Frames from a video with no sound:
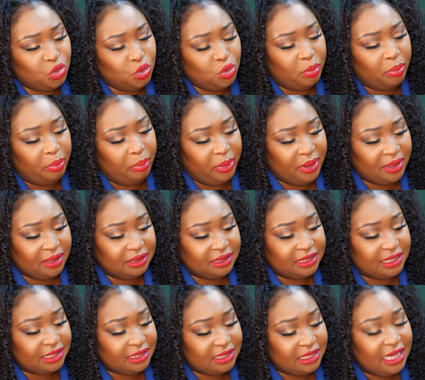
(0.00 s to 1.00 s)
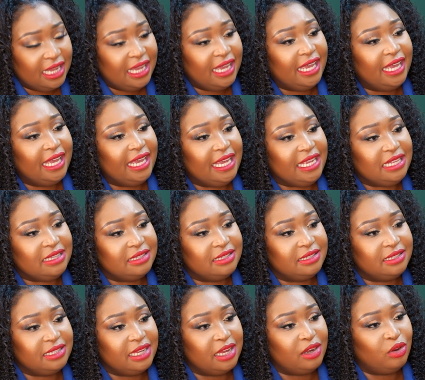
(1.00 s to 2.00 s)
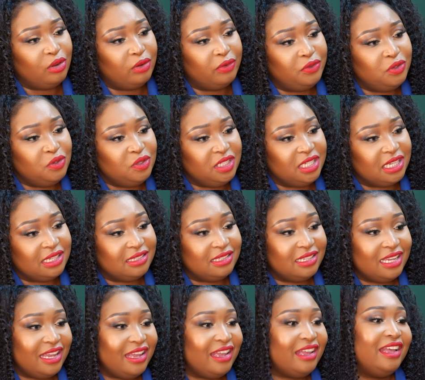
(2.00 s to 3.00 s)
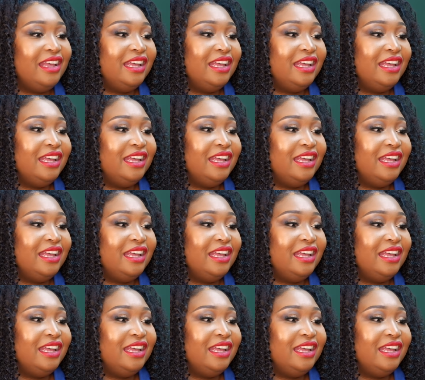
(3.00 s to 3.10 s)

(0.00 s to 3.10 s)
to build it instead of you just saying,